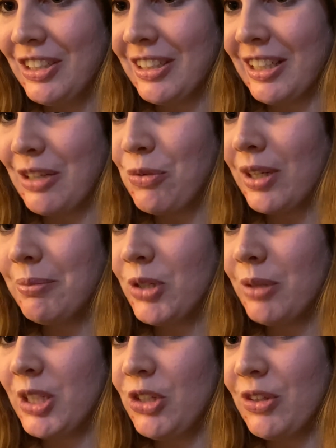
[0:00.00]
Like one
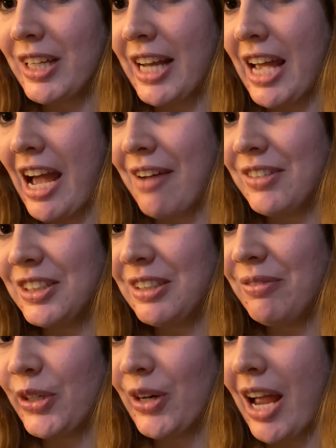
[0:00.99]
moment you can have a
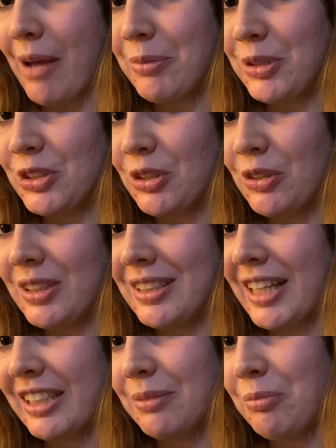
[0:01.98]
severe episode, the
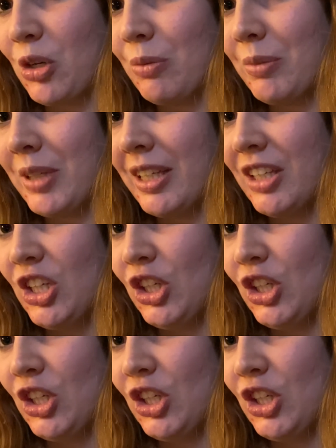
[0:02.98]
next moment